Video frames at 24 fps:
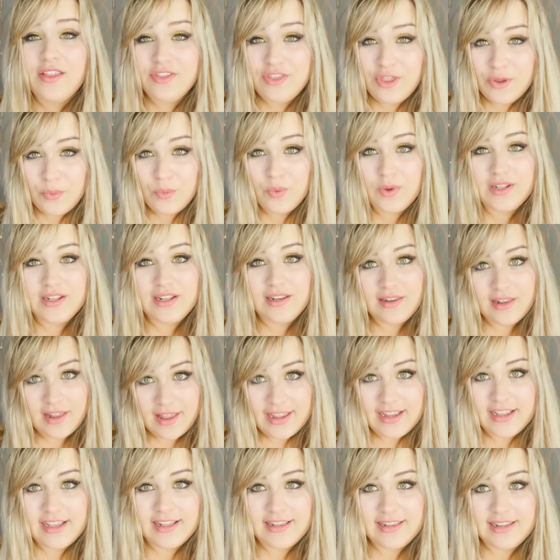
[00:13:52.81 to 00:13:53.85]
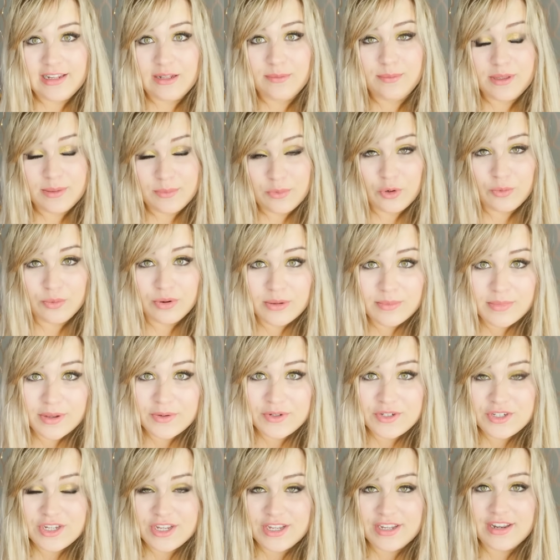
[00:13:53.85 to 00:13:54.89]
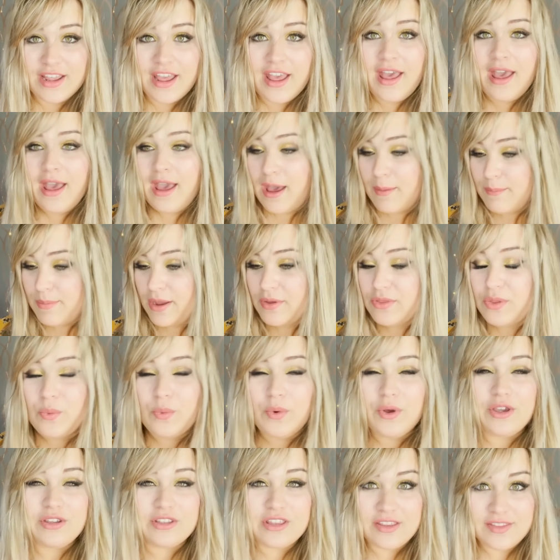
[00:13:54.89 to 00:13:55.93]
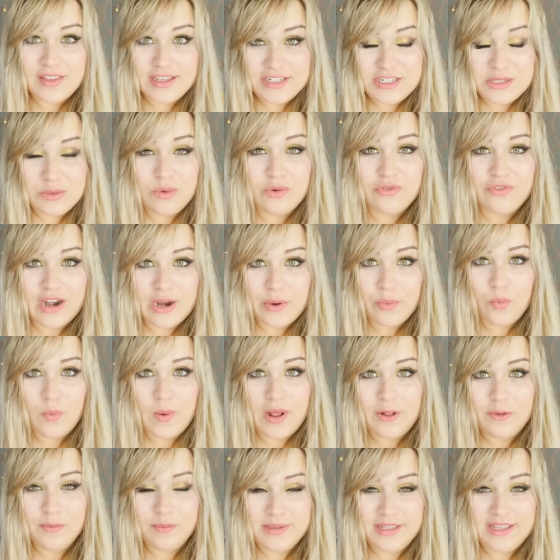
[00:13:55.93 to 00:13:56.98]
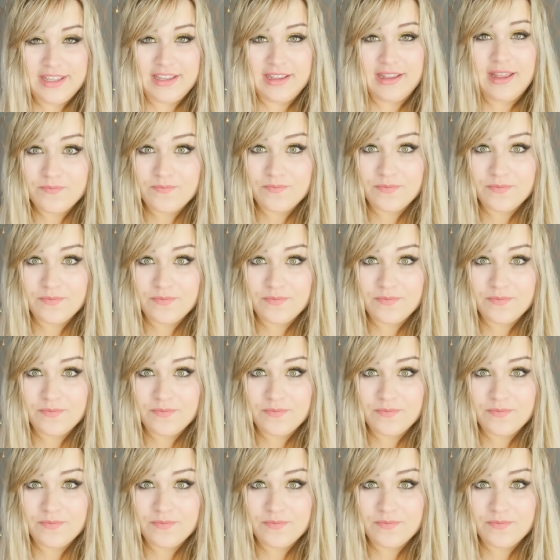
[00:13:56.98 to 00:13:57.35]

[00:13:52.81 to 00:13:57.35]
that would like a little bit more promotion about the work that they do around well-being,